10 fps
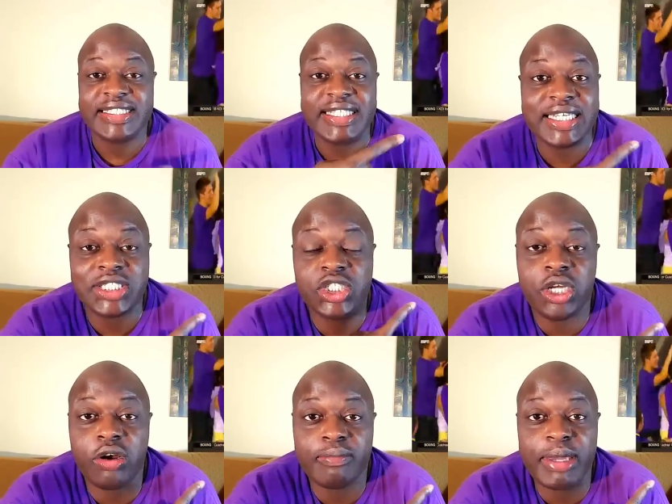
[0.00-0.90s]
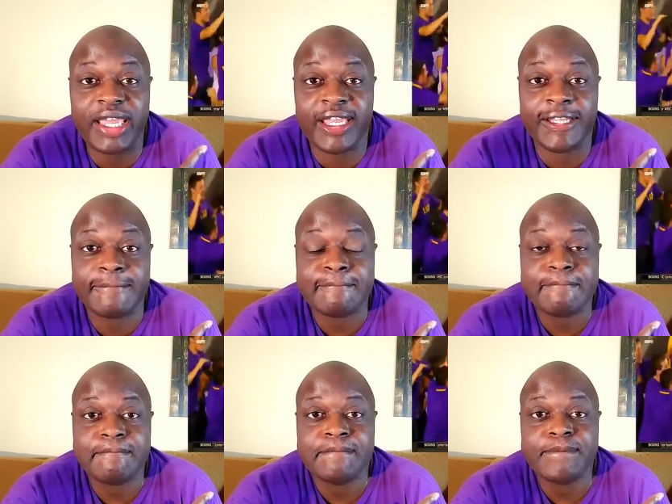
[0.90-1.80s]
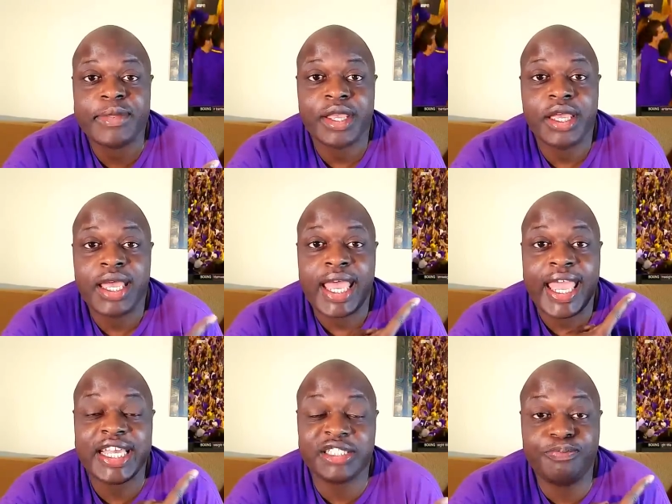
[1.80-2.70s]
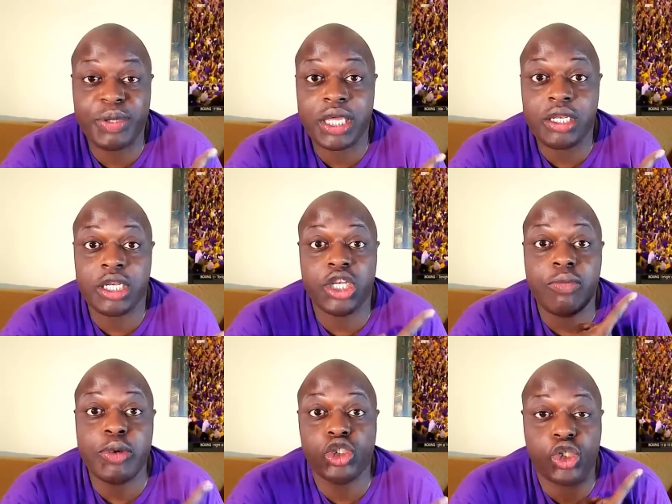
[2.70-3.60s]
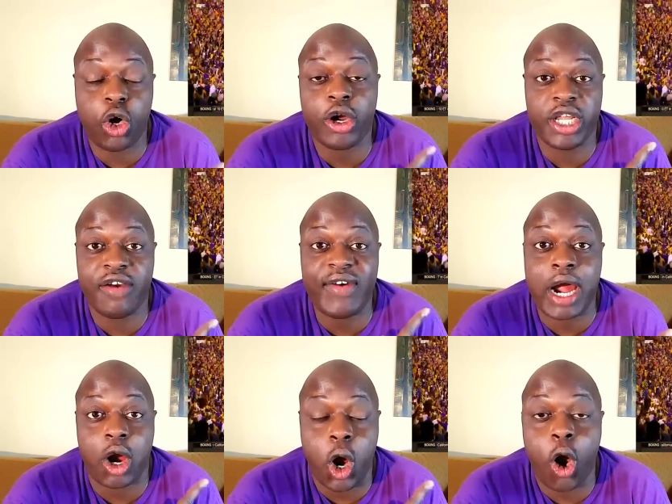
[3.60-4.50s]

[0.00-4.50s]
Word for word: This young man has been the majority of our